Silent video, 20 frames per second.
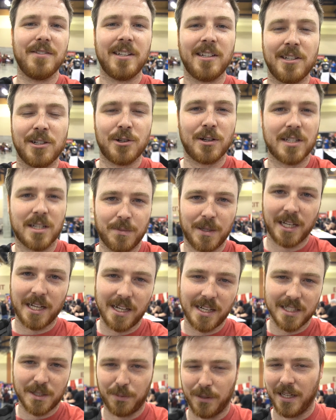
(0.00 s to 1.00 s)
even need to dress up in
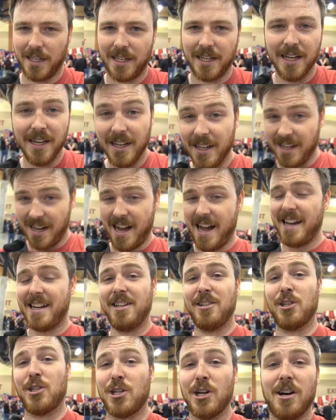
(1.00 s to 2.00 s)
cosplay. I
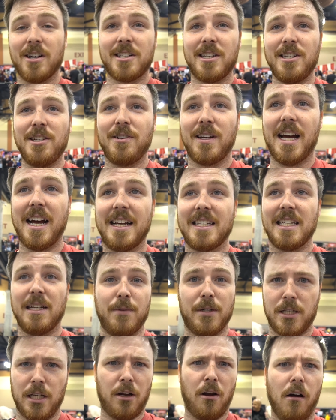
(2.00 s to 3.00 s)
can just talk to you guys.
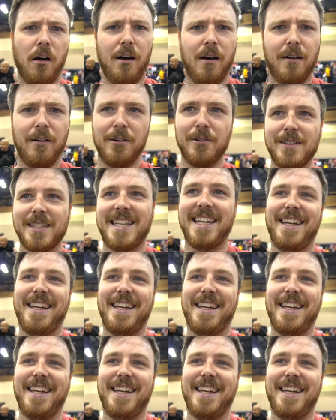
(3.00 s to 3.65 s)
Everybody's like, oh, who's